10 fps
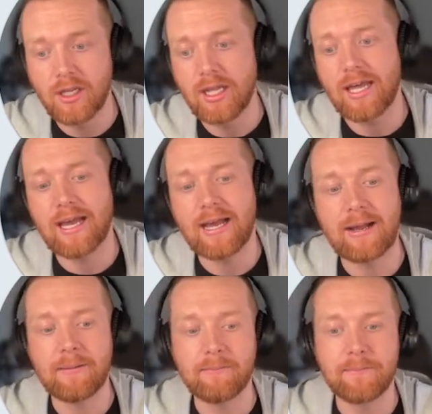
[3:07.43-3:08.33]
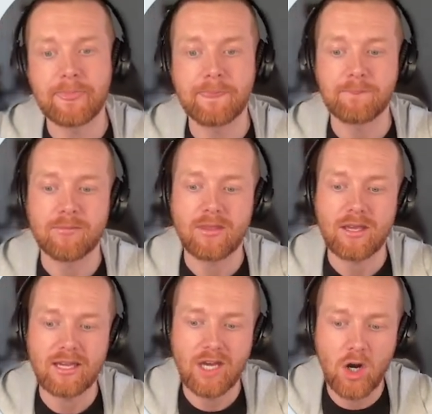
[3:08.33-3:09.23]

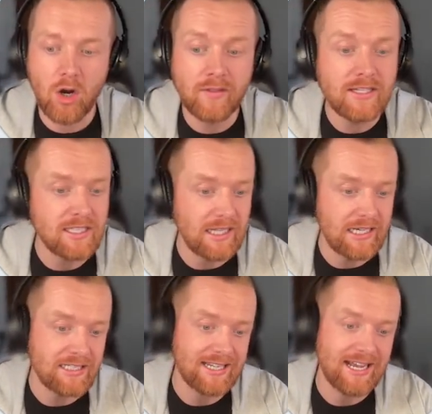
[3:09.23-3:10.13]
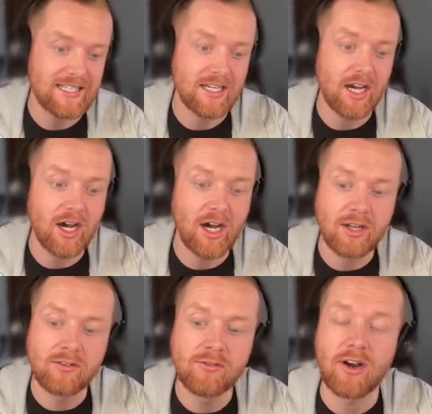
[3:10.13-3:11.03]
on this list as an
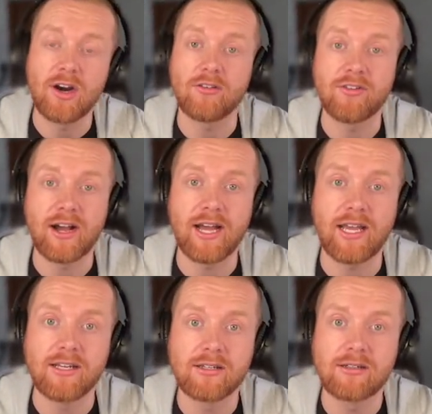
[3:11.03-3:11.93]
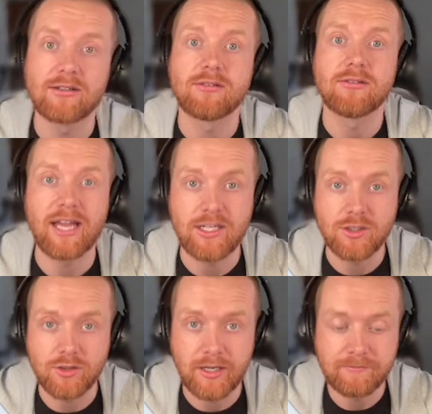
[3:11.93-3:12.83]
unverified
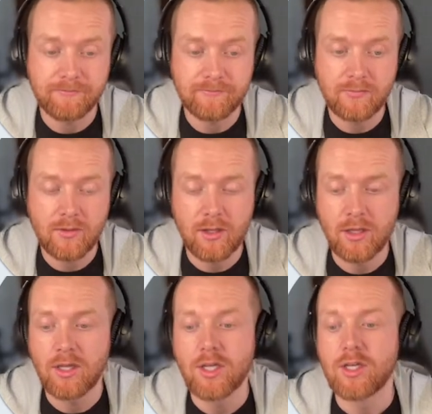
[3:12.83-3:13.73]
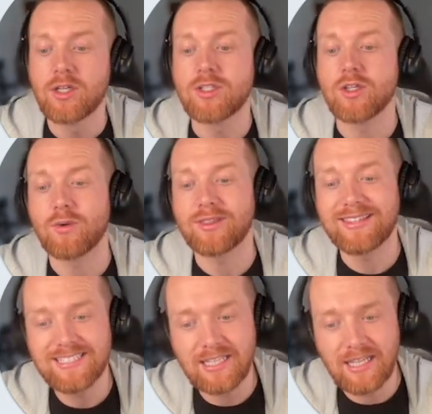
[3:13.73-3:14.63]
entry. So what
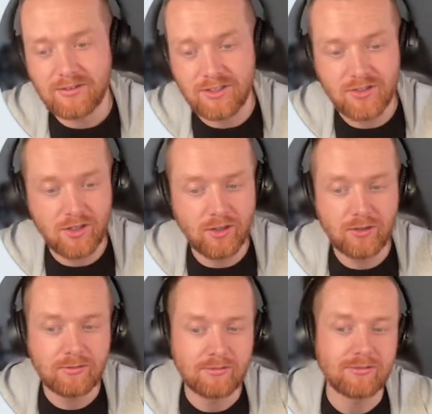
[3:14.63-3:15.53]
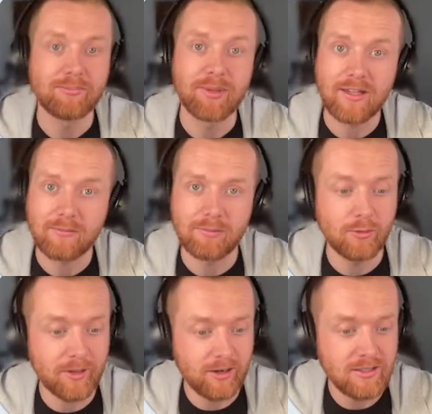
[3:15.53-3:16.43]
this allows us to do, picking
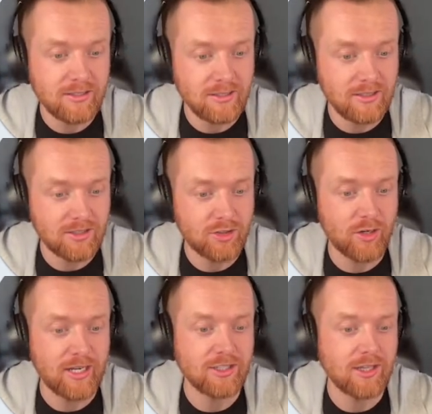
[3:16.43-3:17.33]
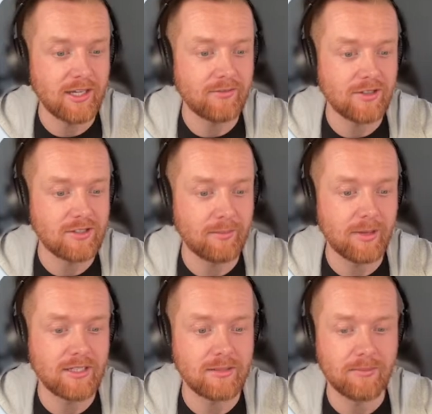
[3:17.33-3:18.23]
blueberries is a strange thing for somebody
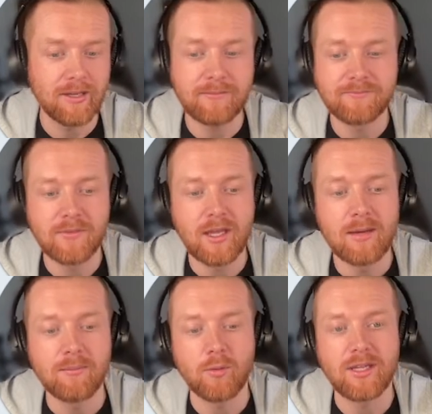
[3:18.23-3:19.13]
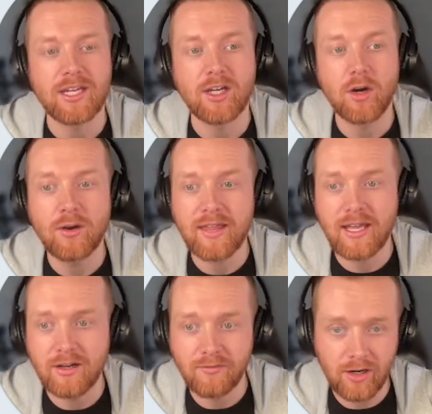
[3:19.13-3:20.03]
to submit, but we can go to that
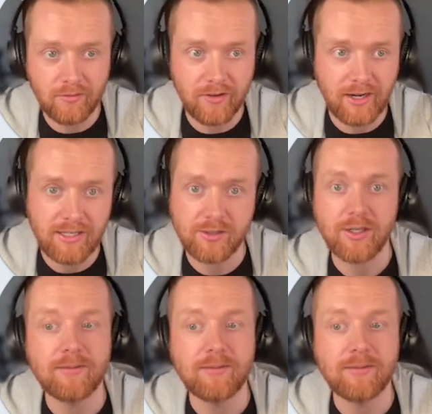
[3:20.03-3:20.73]
unverified entry,